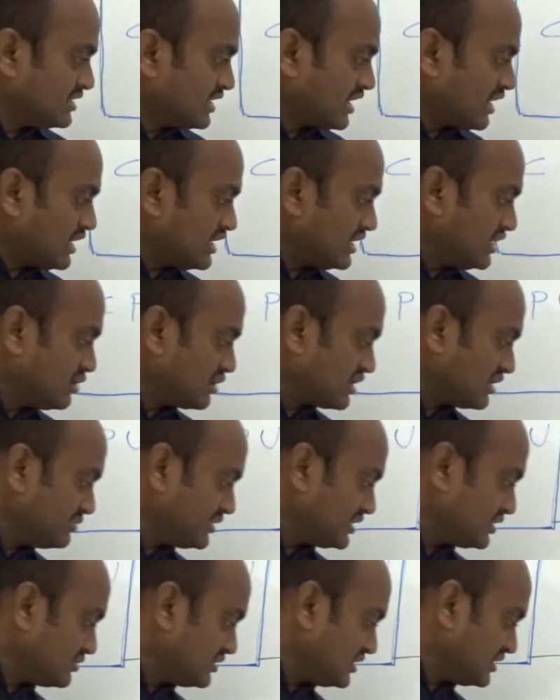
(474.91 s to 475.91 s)
Now
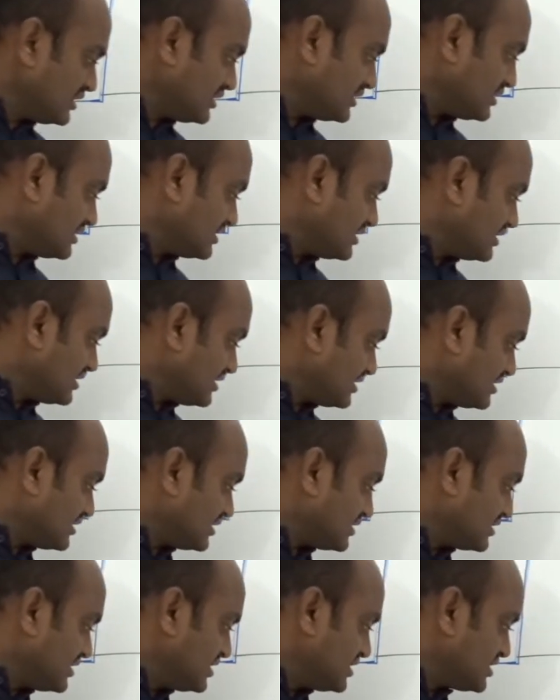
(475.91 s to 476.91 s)
coming to
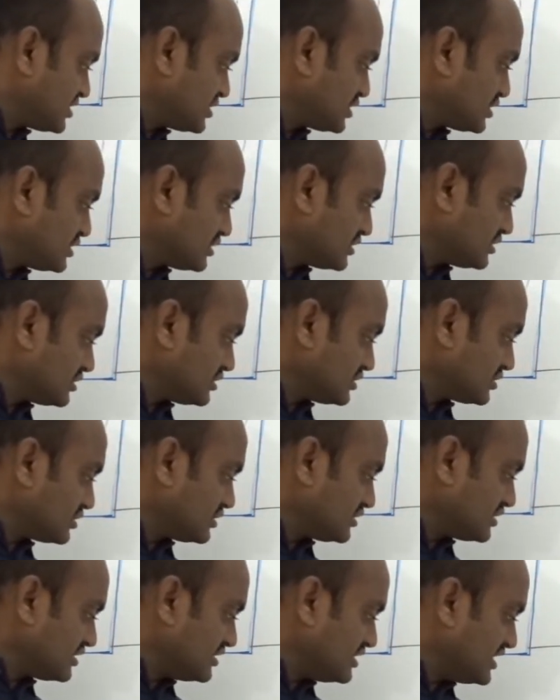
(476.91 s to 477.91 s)
the this
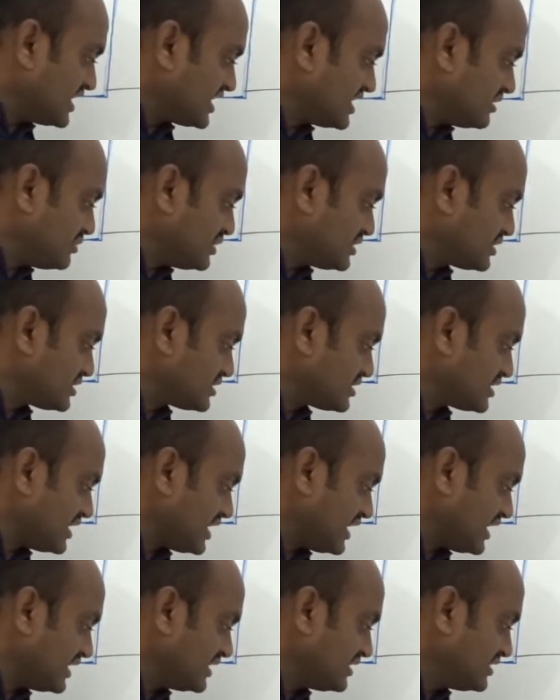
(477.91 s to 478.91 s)
data bus
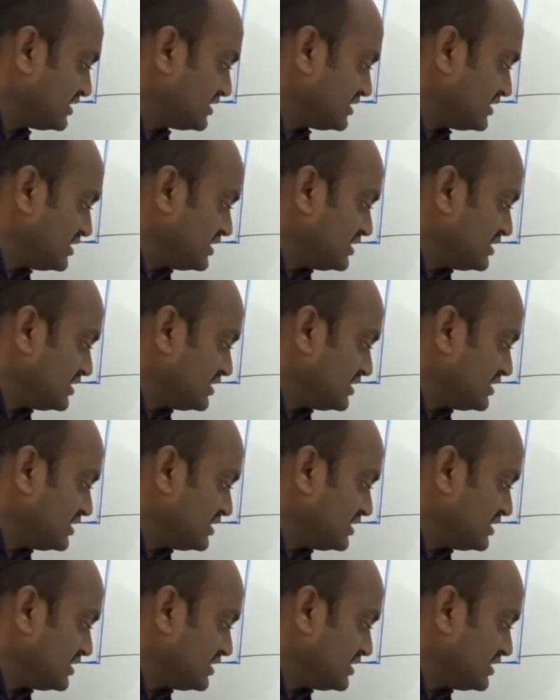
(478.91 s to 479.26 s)
and